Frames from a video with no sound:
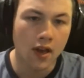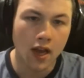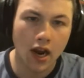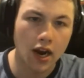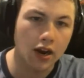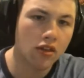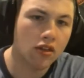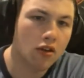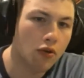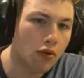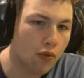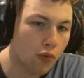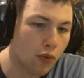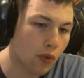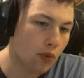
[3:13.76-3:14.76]
All right,
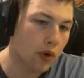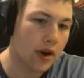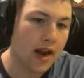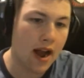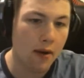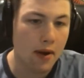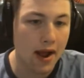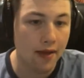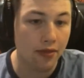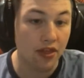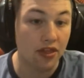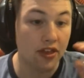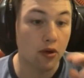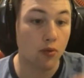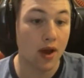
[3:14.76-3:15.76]
so we're now at
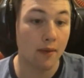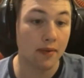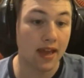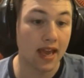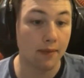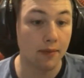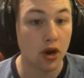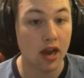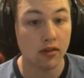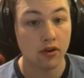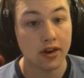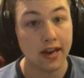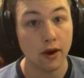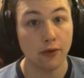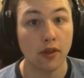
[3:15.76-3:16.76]
the webcam. You guys are
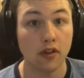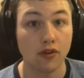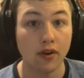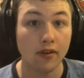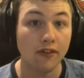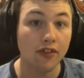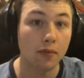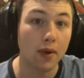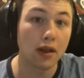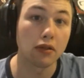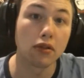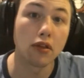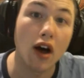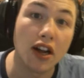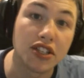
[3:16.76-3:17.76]
hearing this directly from my
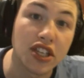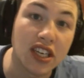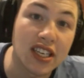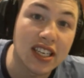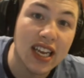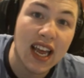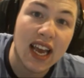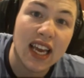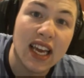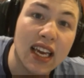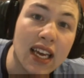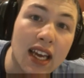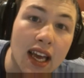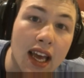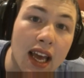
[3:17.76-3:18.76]

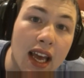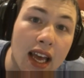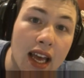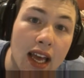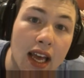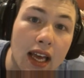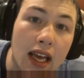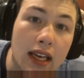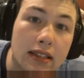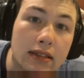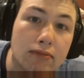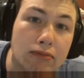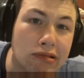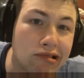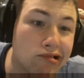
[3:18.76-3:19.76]
Logitech.
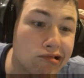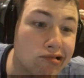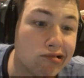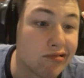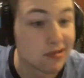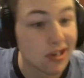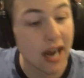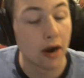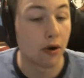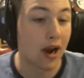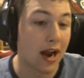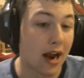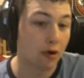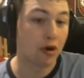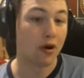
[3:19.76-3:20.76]
I
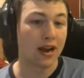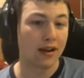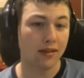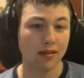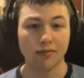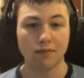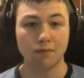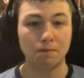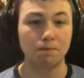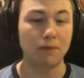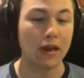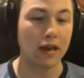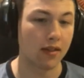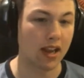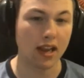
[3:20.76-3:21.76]
don't know.
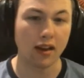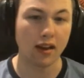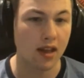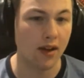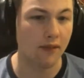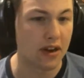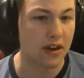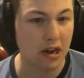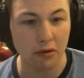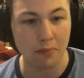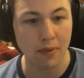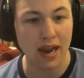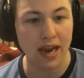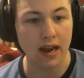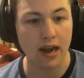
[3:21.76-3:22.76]
It's like a
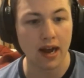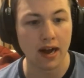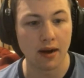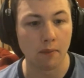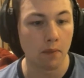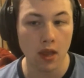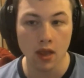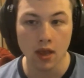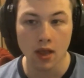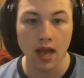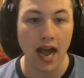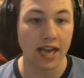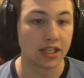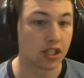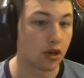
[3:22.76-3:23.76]
$70 mic.
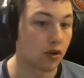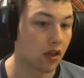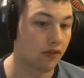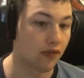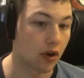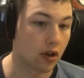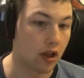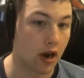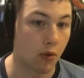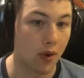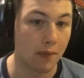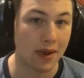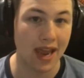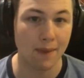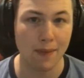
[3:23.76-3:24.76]
I just use this for a lot of
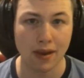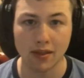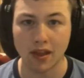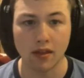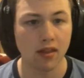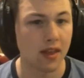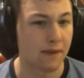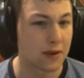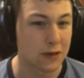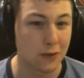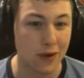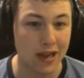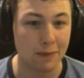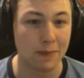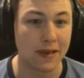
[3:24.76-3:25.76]
webcam. It's like a
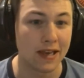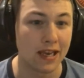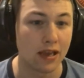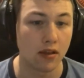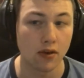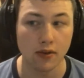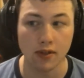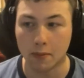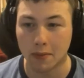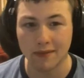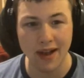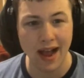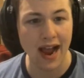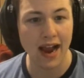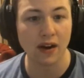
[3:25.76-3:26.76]
720p, so it's a little bit of
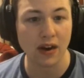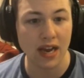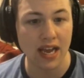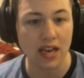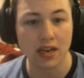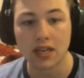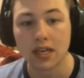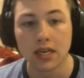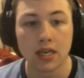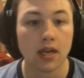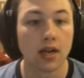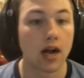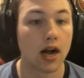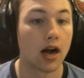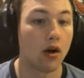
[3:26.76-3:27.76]
a higher end
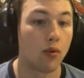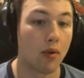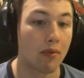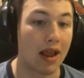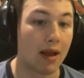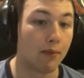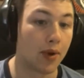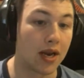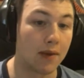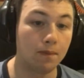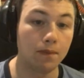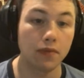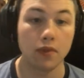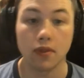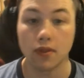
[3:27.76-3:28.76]
webcam. But
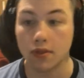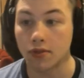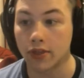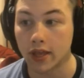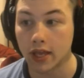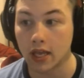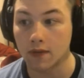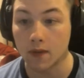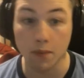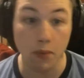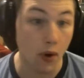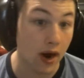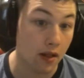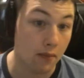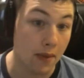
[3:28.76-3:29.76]
the
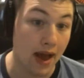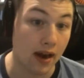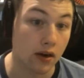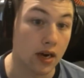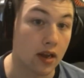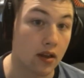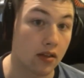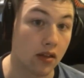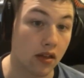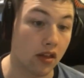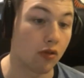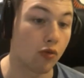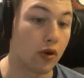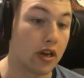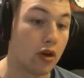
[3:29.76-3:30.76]
point of the matter is, this
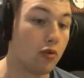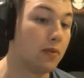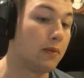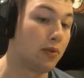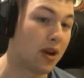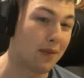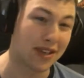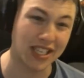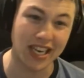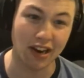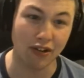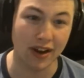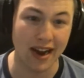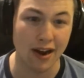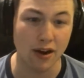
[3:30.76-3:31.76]
is what you would be pretty much
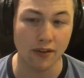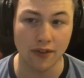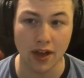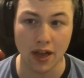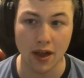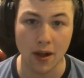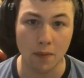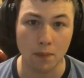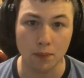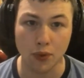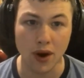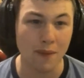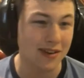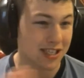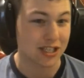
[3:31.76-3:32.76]
hearing out of
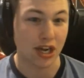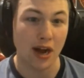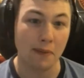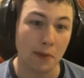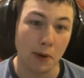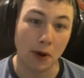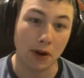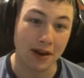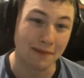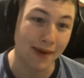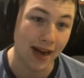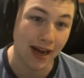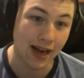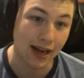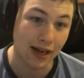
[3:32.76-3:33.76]
pretty much a top quality
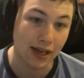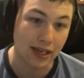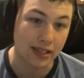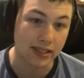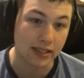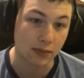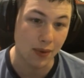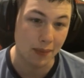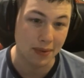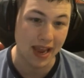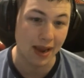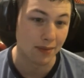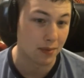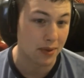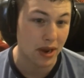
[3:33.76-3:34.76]

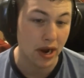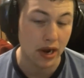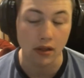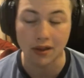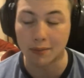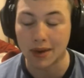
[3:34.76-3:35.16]
webcam, to be honest.